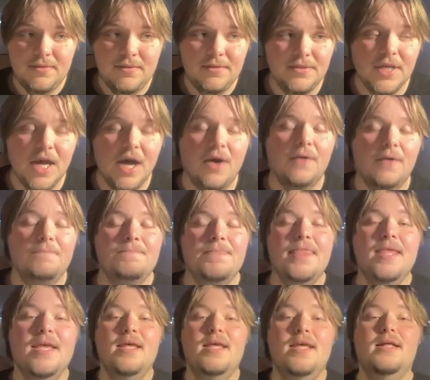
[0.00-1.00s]
So
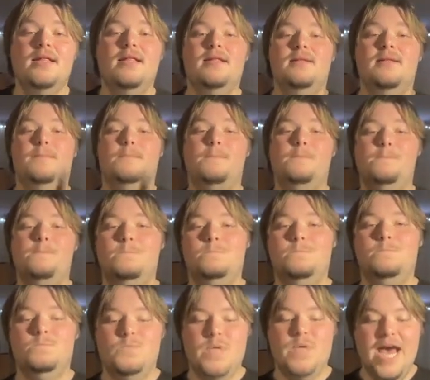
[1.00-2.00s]
interesting. Okay.
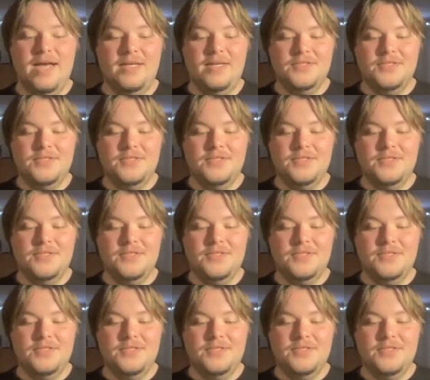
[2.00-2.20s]
Yeah.